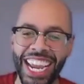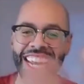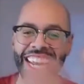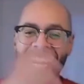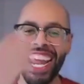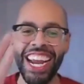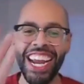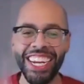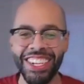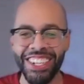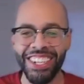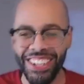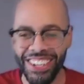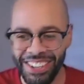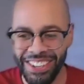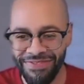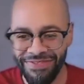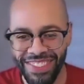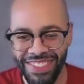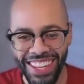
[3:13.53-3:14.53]
a
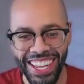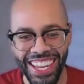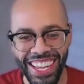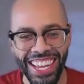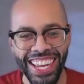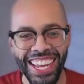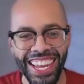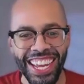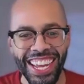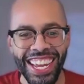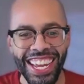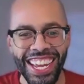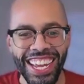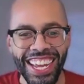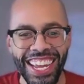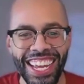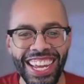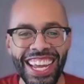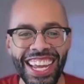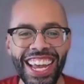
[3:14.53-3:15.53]
connector,
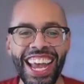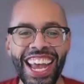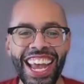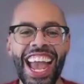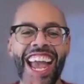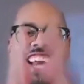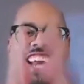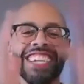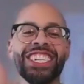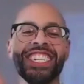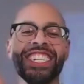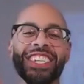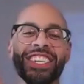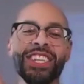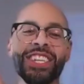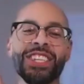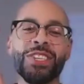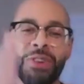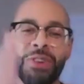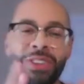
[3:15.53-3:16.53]
and she
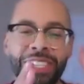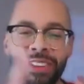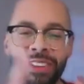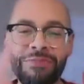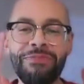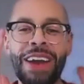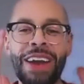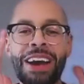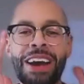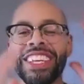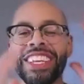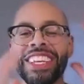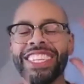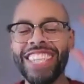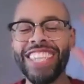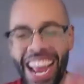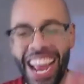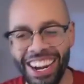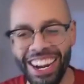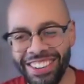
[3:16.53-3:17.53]
is a source of
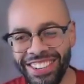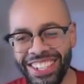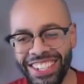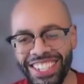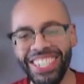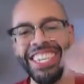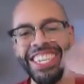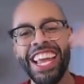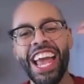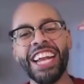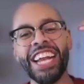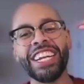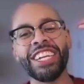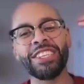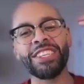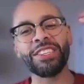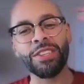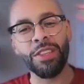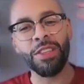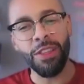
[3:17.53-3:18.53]
boundless energy and
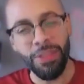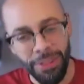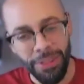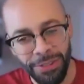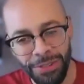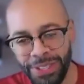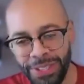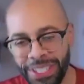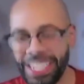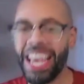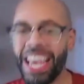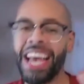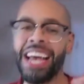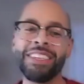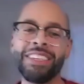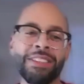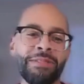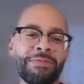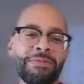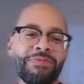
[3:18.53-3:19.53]

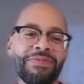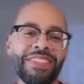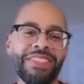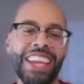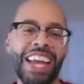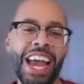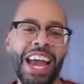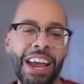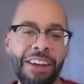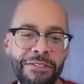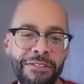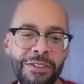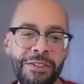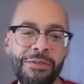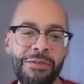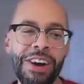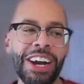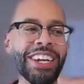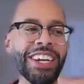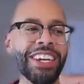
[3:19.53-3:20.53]
enthusiasm.
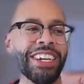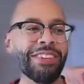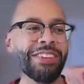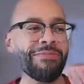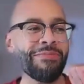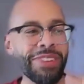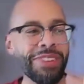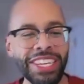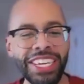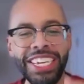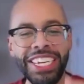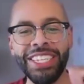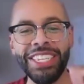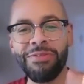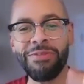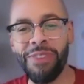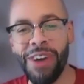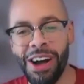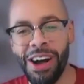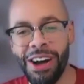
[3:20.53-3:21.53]
Everyone,
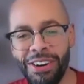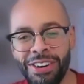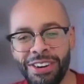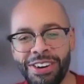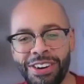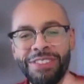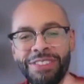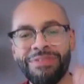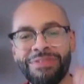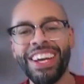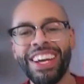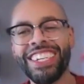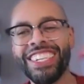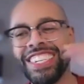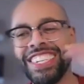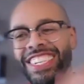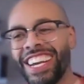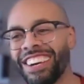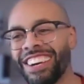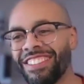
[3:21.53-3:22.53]
please welcome
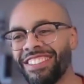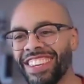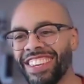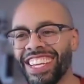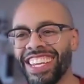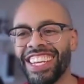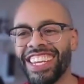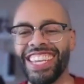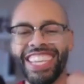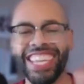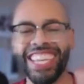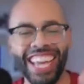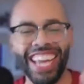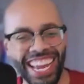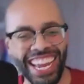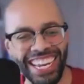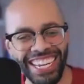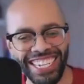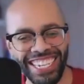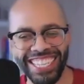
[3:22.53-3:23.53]
Geralyn
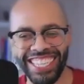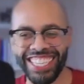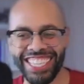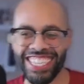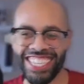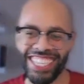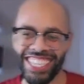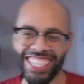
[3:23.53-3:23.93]
Gaines.